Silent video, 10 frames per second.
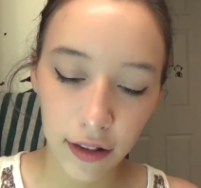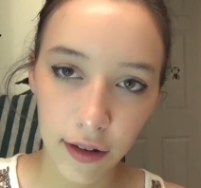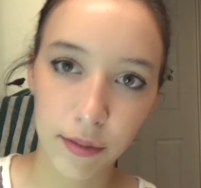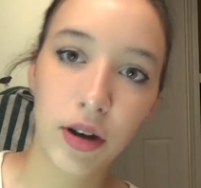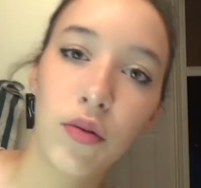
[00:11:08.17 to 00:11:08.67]
So
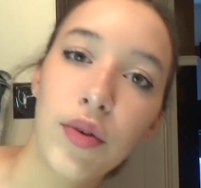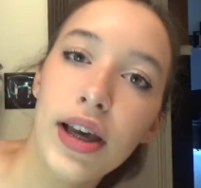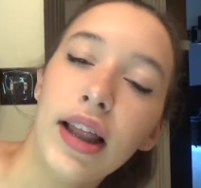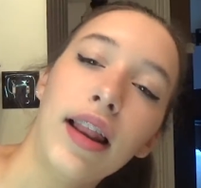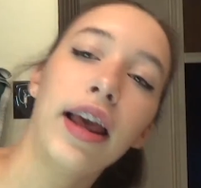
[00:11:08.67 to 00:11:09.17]
I'm gonna
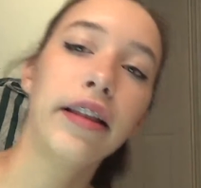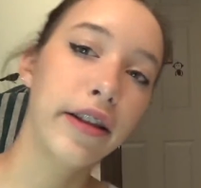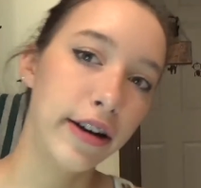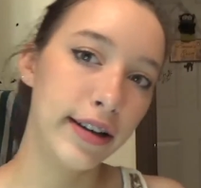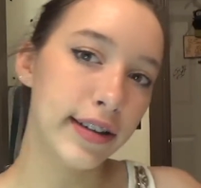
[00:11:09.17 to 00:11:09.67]
wait like
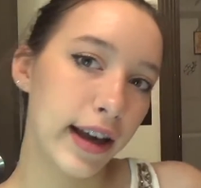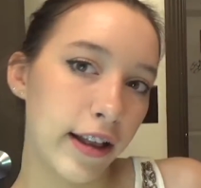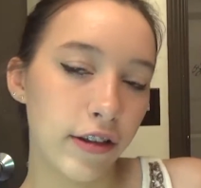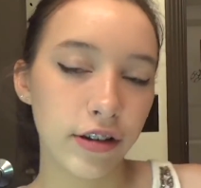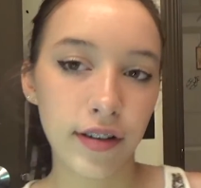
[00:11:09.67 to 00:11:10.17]
30
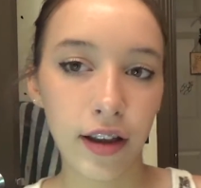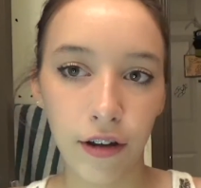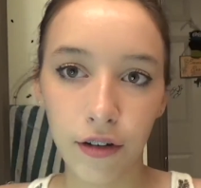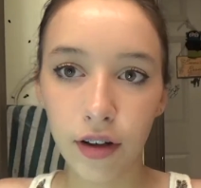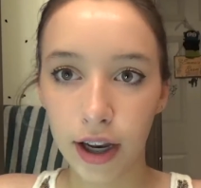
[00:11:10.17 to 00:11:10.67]
seconds or
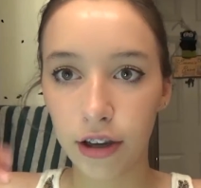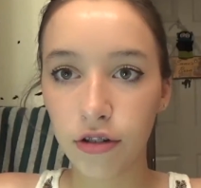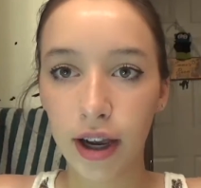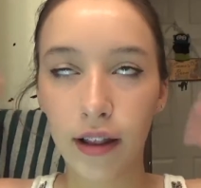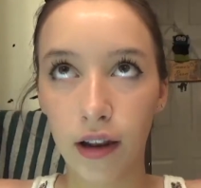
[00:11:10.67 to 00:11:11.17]
so, let it
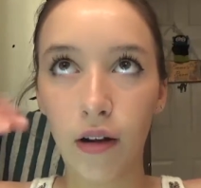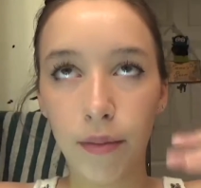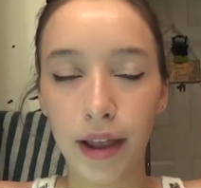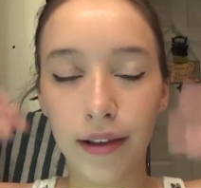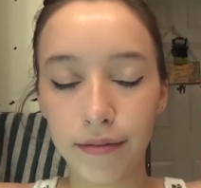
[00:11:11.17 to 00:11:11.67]
dry a little
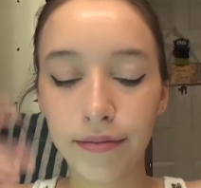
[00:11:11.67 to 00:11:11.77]
bit.